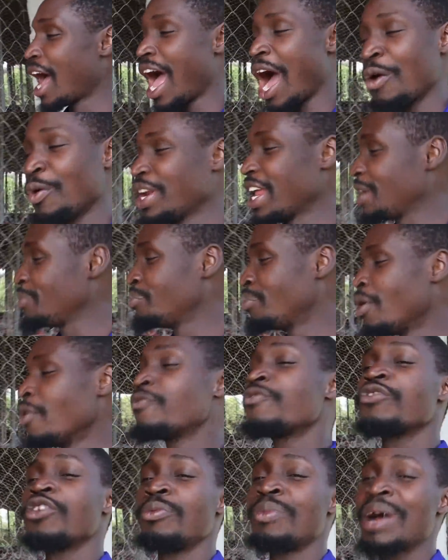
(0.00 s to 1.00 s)
I wouldn't
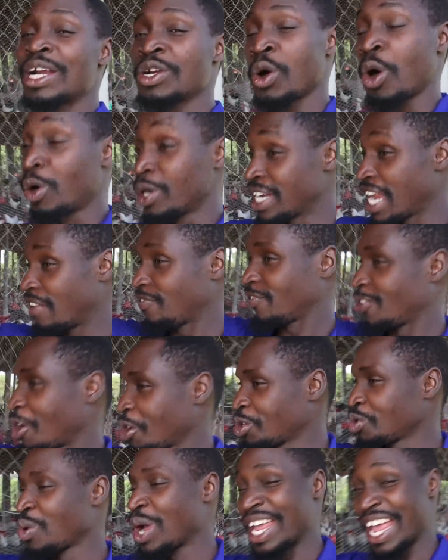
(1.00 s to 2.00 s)
move from an older
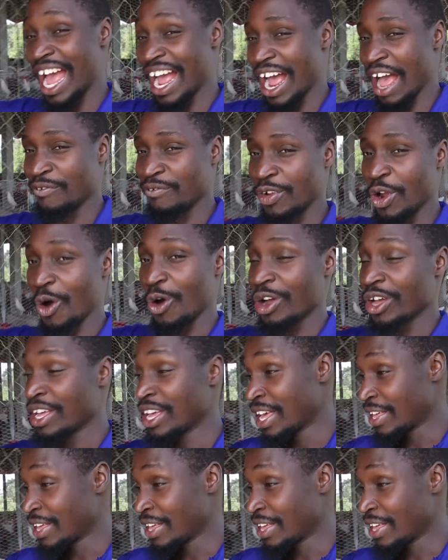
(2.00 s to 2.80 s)
flock to a younger flock.